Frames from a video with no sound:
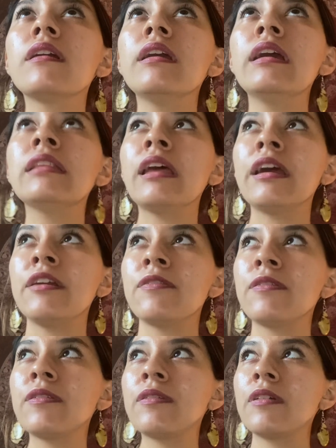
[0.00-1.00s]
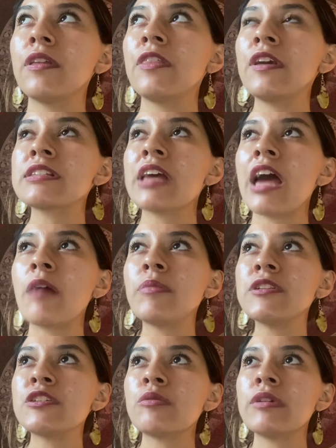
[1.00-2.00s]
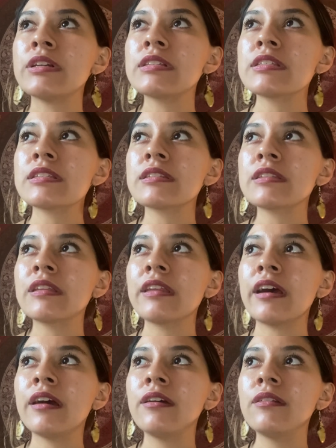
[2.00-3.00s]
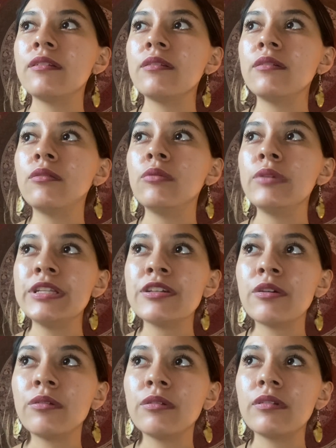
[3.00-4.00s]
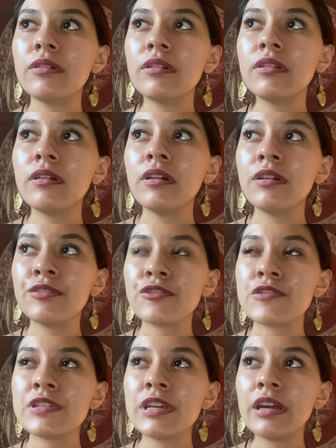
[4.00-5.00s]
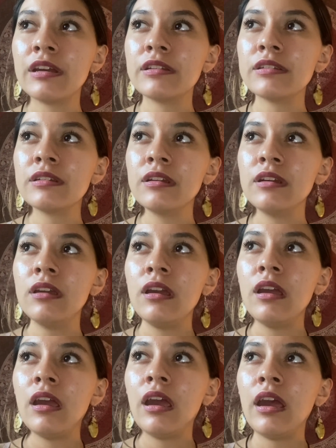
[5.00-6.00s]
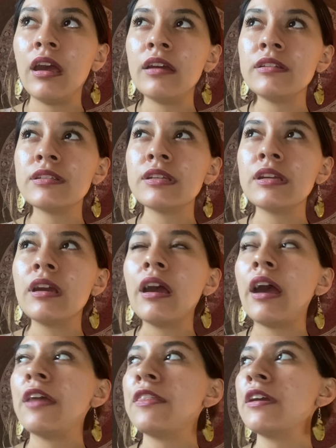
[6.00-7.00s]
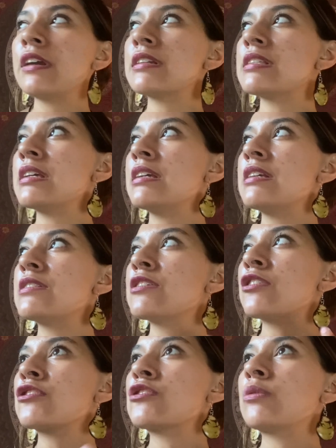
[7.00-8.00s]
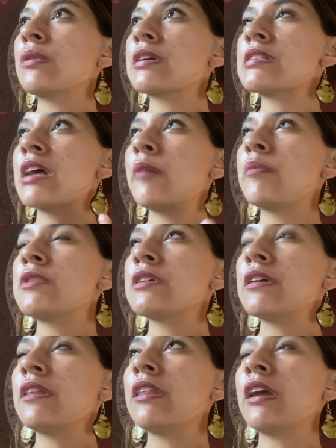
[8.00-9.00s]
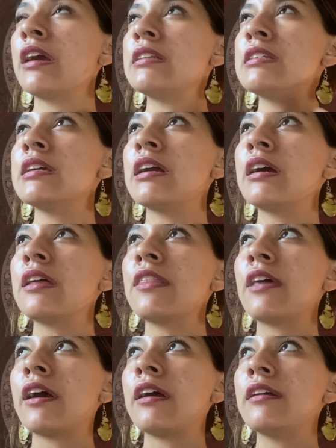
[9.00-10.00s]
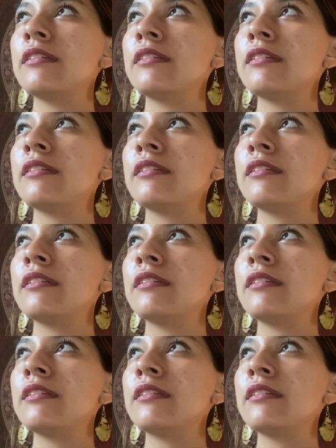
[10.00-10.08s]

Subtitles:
in life, things happen to us that we don't understand. And I think it's easier to accept the idea that